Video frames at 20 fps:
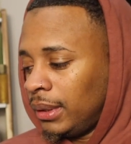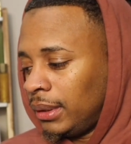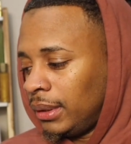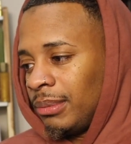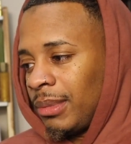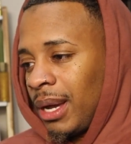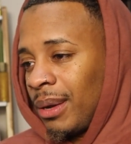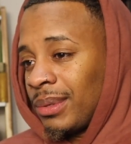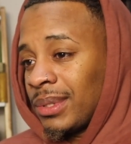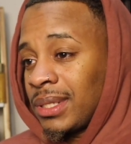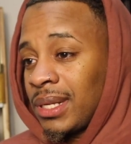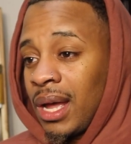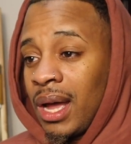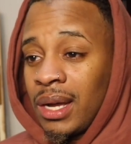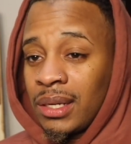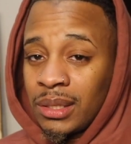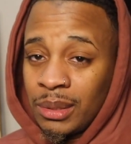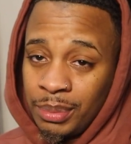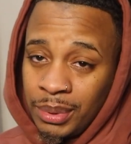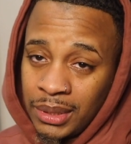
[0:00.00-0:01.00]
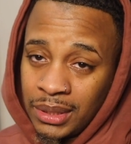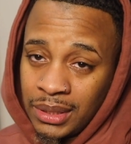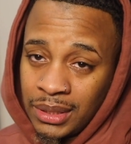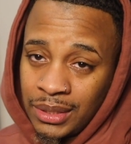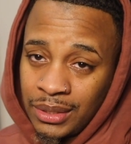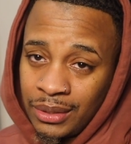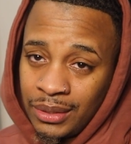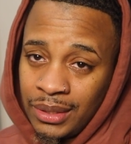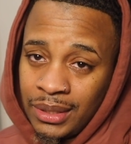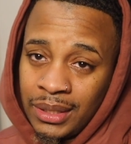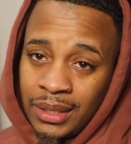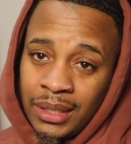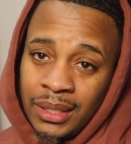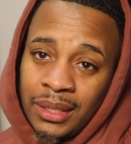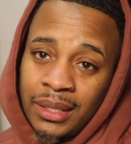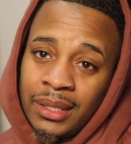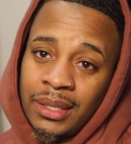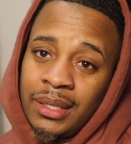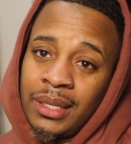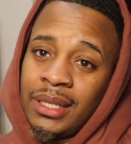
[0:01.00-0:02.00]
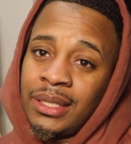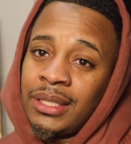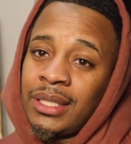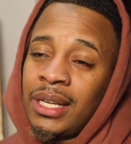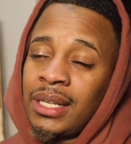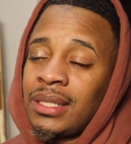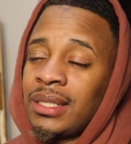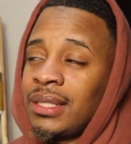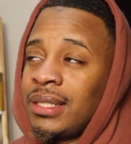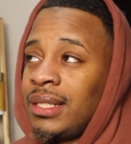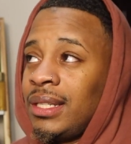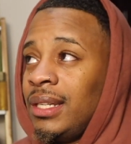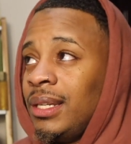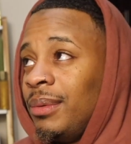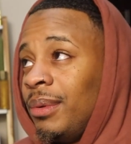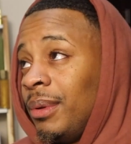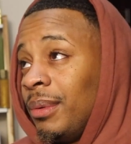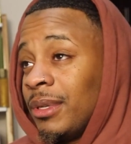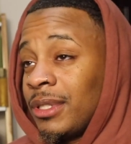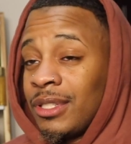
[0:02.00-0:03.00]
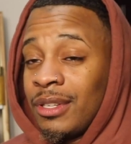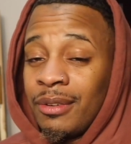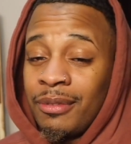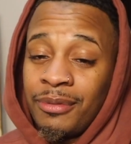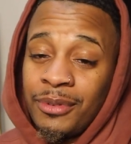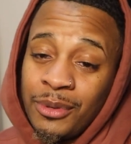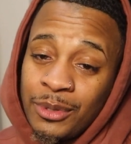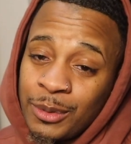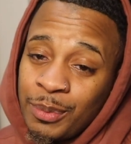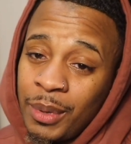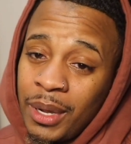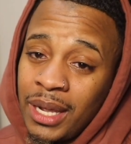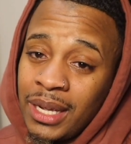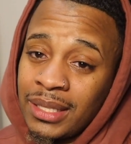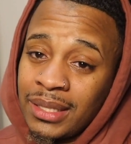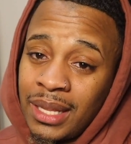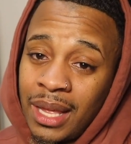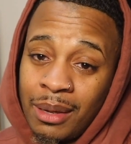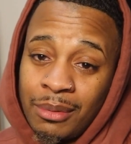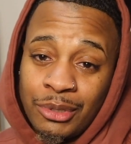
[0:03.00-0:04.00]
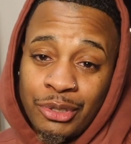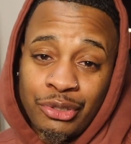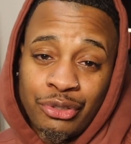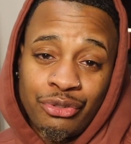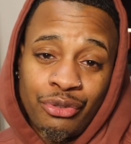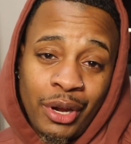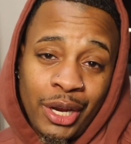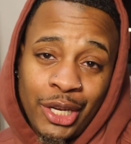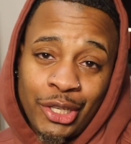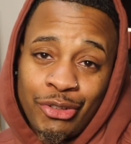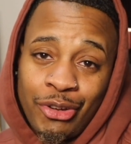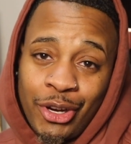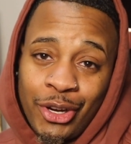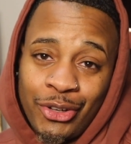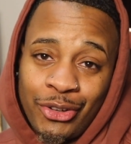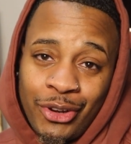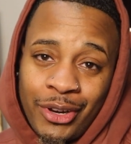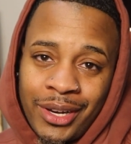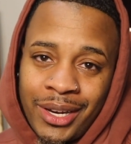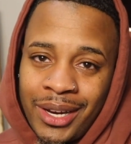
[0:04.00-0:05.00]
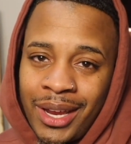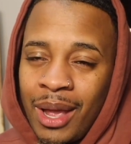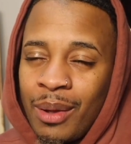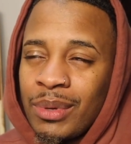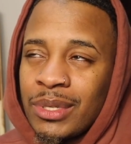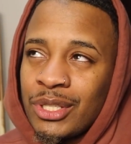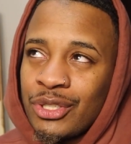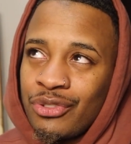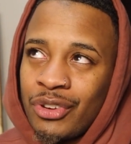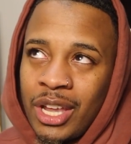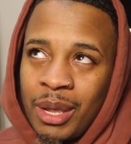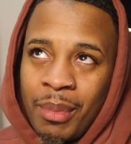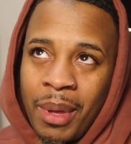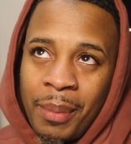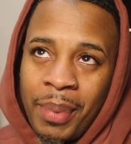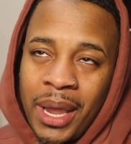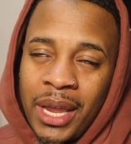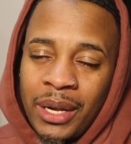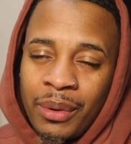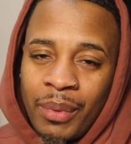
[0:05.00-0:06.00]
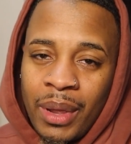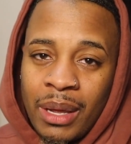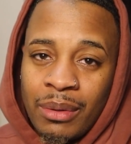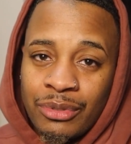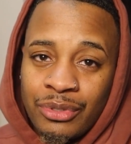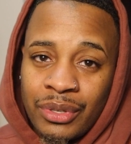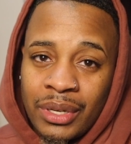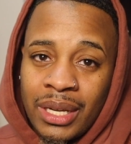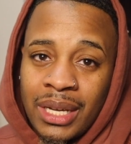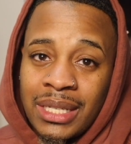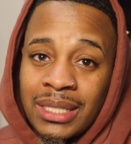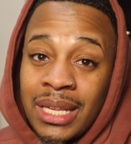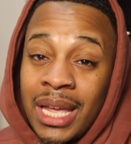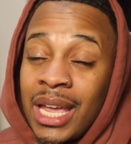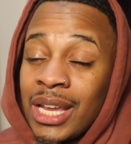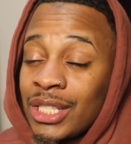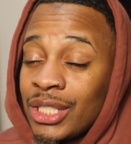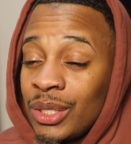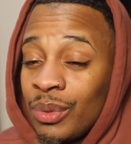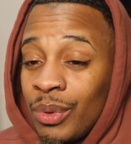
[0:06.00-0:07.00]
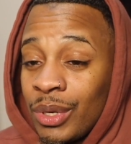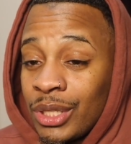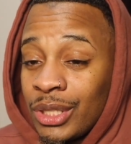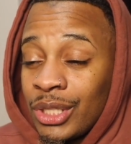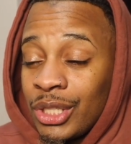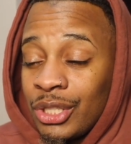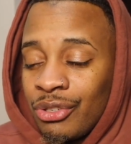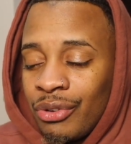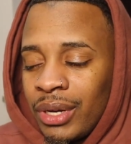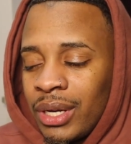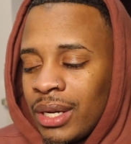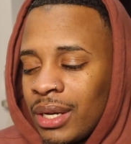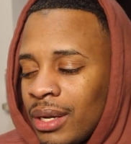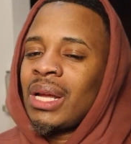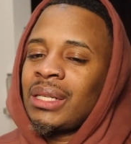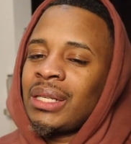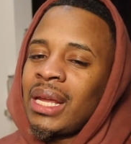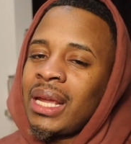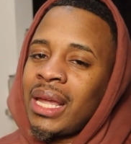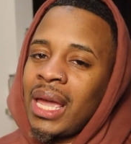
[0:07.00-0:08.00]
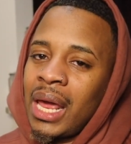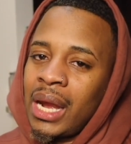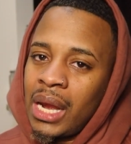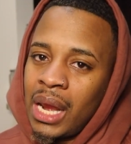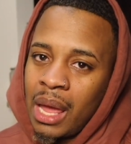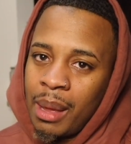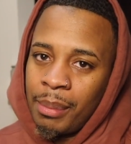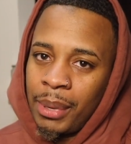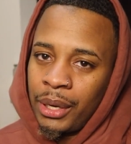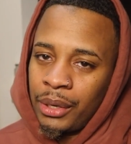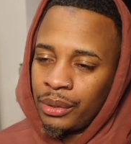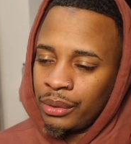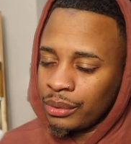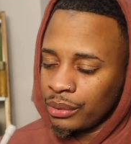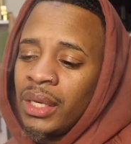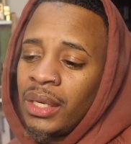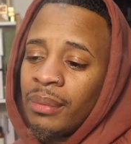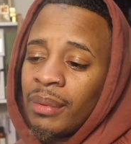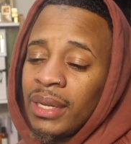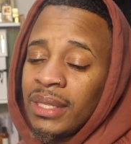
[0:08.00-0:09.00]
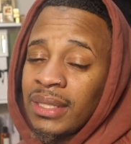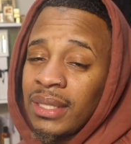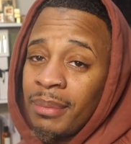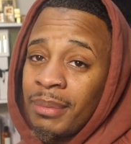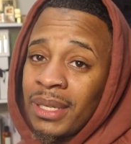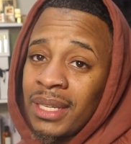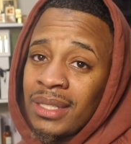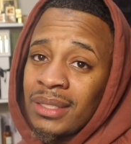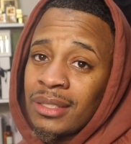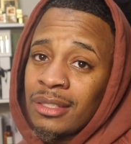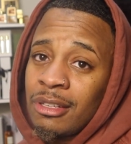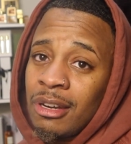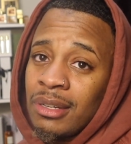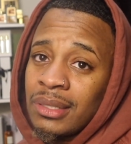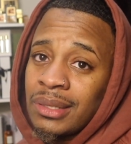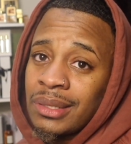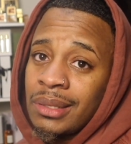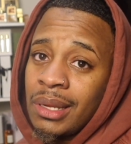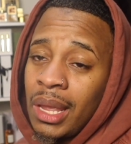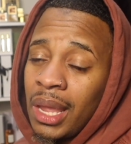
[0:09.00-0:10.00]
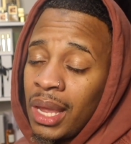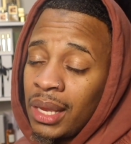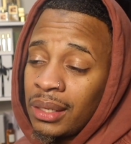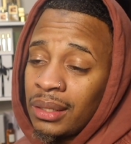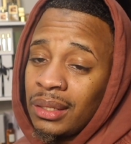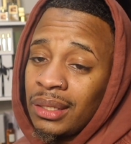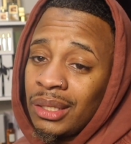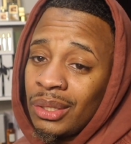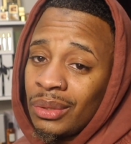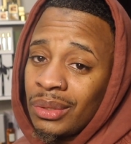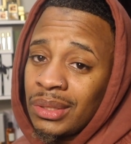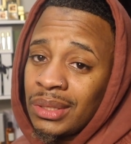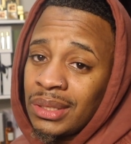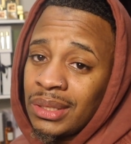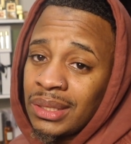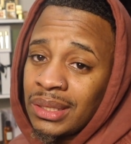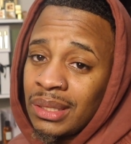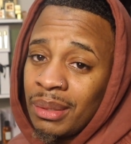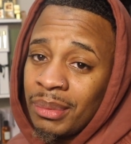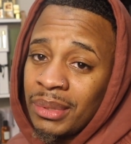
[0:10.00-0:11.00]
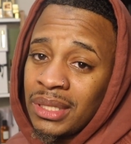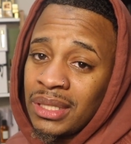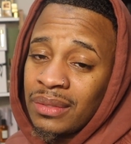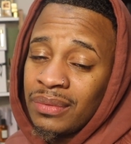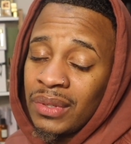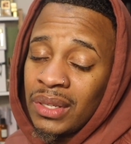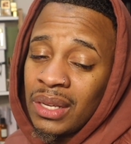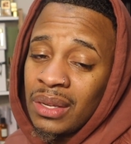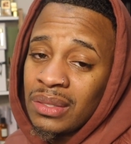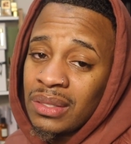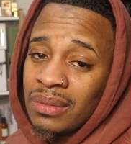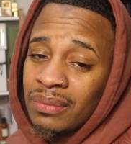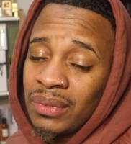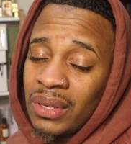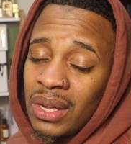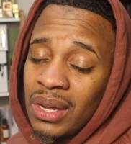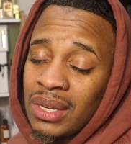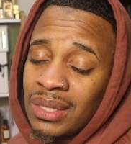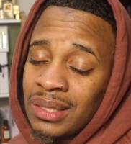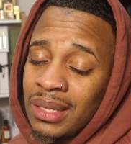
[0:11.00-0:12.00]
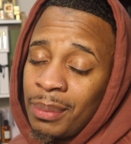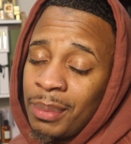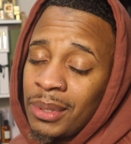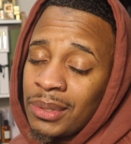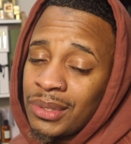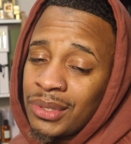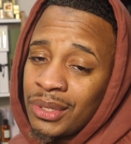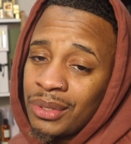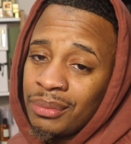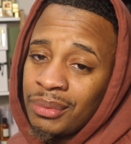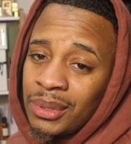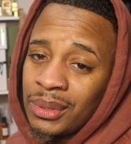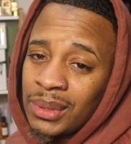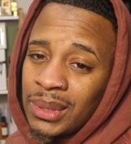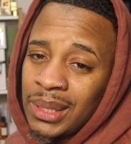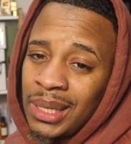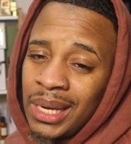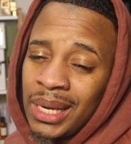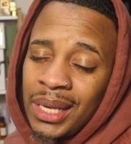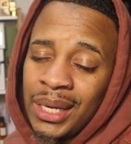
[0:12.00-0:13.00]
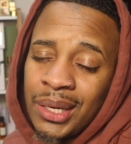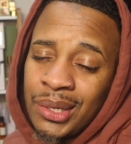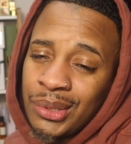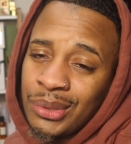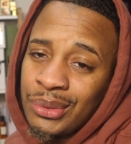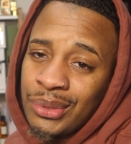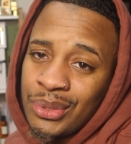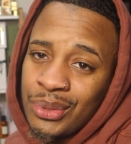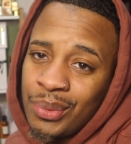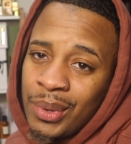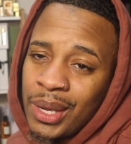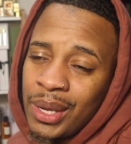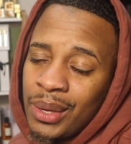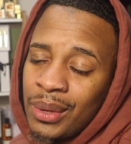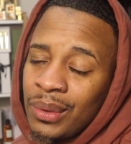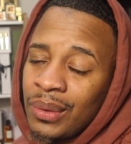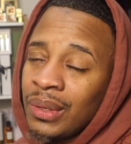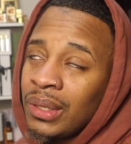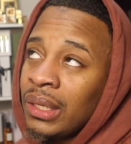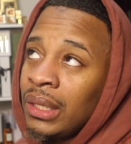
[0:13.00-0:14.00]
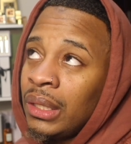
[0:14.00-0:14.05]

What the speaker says: I went to Octopus earlier, as y'all can see. We went to a few spots. I was drinking. I wasn't drinking my pain away. I was drinking because I actually wanted to drink. My day got a lot better. Anyways, I'm going to get started editing on some of these videos and vlogs. I posted a reel today. It didn't do too well.